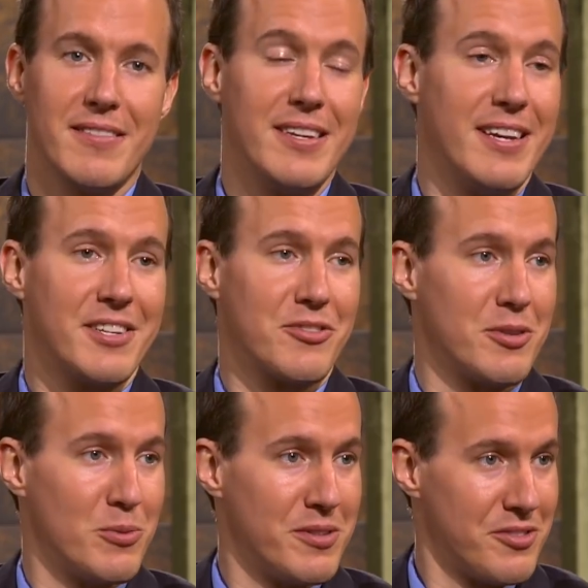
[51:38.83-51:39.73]
They
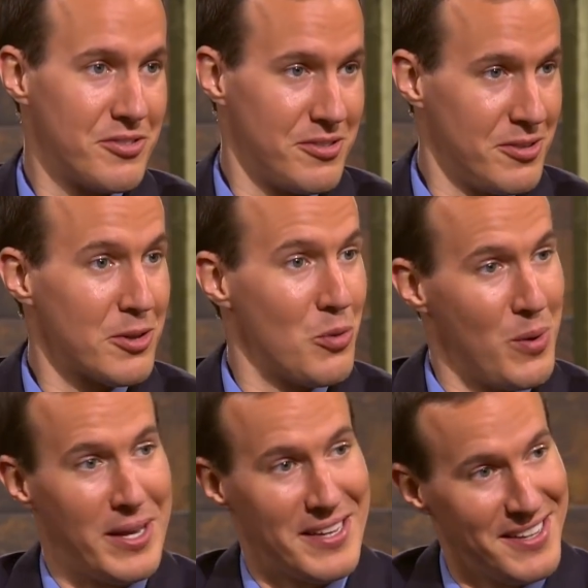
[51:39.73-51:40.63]
actually once took
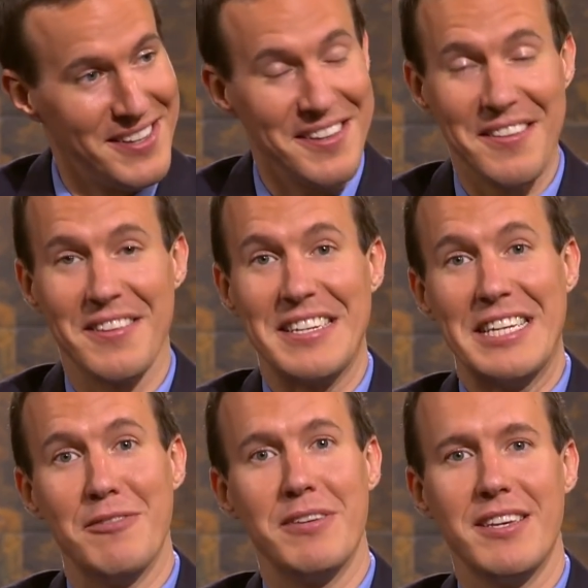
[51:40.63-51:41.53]
away the
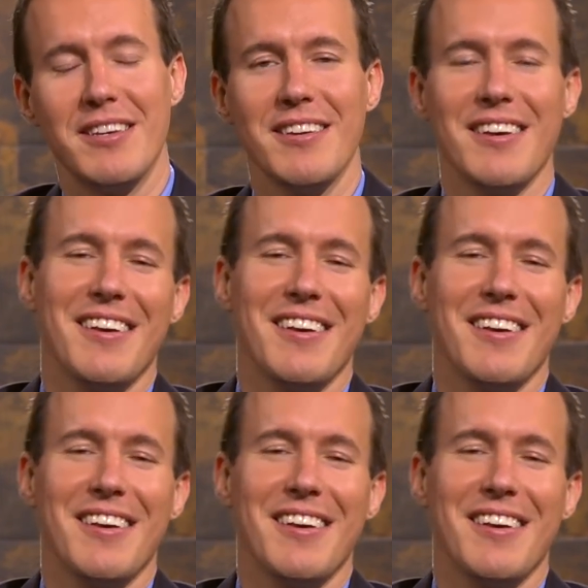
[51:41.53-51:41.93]
T V